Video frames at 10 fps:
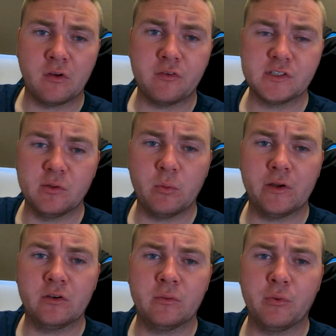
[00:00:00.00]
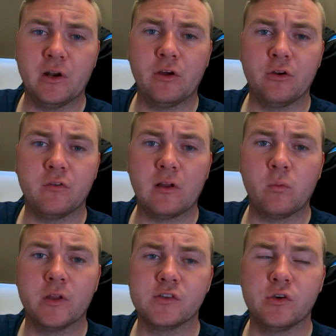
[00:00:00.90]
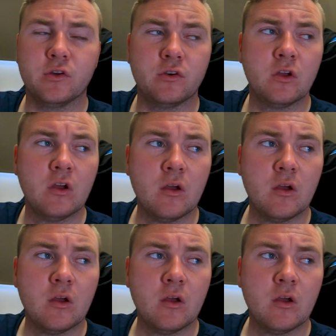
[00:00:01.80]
Obviously, we wanted to preload off like one turn.